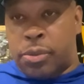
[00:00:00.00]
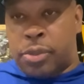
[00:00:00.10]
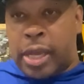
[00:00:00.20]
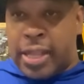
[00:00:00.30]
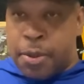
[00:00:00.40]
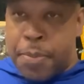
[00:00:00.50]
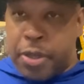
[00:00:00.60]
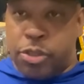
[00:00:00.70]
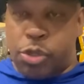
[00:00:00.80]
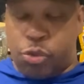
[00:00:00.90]
They got the million
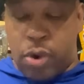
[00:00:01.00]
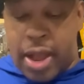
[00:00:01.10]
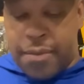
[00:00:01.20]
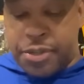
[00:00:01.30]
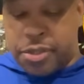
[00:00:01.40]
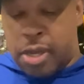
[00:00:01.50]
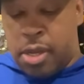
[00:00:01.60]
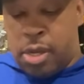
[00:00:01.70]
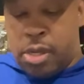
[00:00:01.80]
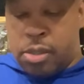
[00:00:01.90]
subscribers.
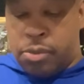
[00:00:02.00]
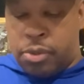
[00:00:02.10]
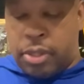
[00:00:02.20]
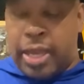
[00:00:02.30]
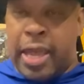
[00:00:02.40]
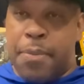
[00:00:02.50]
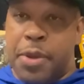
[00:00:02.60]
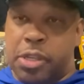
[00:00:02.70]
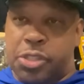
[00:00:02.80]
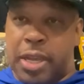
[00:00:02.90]
They gave me
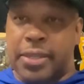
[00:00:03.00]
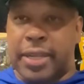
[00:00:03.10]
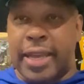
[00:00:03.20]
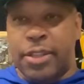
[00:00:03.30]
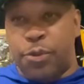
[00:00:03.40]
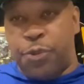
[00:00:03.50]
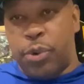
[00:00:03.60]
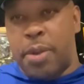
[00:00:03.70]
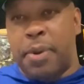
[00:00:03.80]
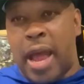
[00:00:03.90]
a chance to interview
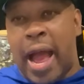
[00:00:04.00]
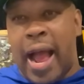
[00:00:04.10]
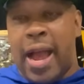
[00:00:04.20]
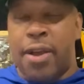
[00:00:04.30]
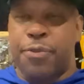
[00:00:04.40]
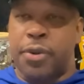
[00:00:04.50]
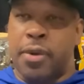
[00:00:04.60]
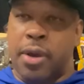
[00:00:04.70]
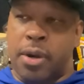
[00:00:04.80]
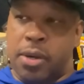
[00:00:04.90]
them live
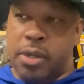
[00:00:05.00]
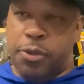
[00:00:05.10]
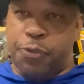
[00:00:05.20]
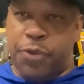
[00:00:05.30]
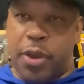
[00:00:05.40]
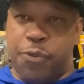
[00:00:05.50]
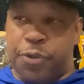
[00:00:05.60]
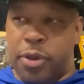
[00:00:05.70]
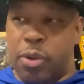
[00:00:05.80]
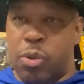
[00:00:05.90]
at the
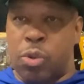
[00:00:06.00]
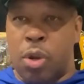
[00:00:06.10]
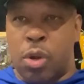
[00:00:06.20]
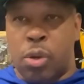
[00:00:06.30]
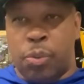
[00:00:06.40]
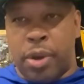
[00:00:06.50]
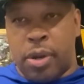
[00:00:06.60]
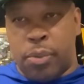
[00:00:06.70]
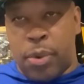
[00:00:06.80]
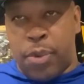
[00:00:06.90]
Fairfield where
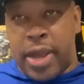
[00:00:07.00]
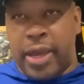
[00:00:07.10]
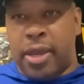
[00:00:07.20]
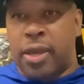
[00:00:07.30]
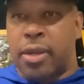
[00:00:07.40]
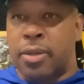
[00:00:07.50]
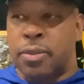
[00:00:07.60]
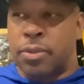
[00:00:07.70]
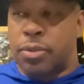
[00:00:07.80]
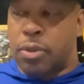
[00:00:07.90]
Wayne,
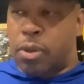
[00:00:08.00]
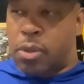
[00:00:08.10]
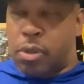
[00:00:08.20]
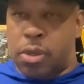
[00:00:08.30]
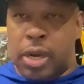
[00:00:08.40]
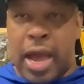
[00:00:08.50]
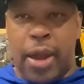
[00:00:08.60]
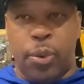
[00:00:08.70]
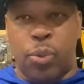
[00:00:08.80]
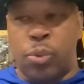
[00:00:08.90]

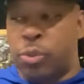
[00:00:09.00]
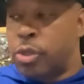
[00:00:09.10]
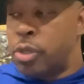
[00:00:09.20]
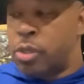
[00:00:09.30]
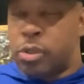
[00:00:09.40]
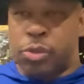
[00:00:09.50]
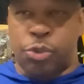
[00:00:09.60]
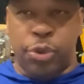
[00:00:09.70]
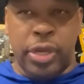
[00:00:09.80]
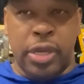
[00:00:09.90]
Lotto,
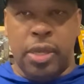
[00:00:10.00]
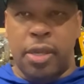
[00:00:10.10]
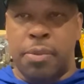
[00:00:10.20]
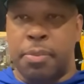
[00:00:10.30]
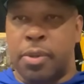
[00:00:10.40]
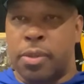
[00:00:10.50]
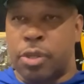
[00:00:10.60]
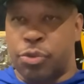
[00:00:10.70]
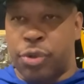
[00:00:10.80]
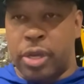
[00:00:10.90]
Dream, The
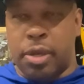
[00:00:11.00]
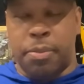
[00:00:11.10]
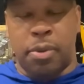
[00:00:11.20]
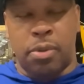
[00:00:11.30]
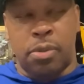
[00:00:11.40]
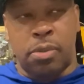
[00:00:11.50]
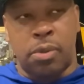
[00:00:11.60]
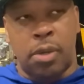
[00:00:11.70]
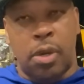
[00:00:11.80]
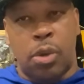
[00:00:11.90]
Dream,
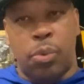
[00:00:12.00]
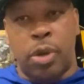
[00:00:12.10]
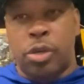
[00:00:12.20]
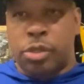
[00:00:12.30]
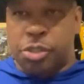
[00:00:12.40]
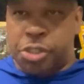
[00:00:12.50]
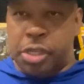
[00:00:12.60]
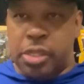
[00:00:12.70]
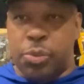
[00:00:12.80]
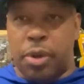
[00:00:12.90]

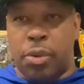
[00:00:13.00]
Jeezy